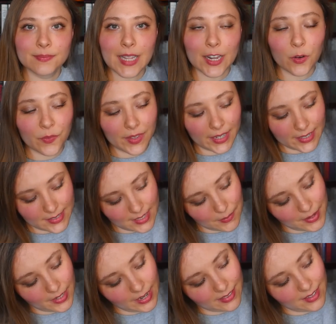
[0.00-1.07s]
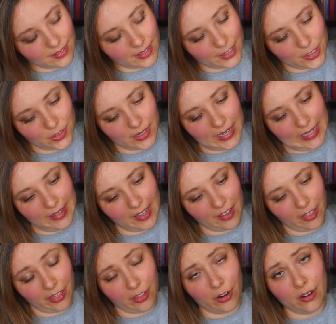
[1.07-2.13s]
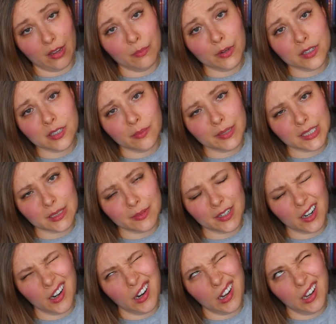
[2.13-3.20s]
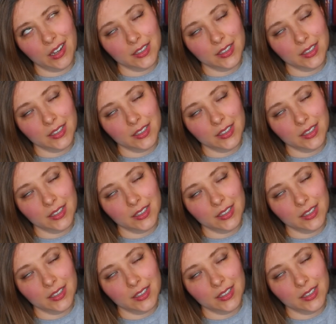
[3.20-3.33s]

I don't think it's the amount. I think last year I had like 30 books on my TBR.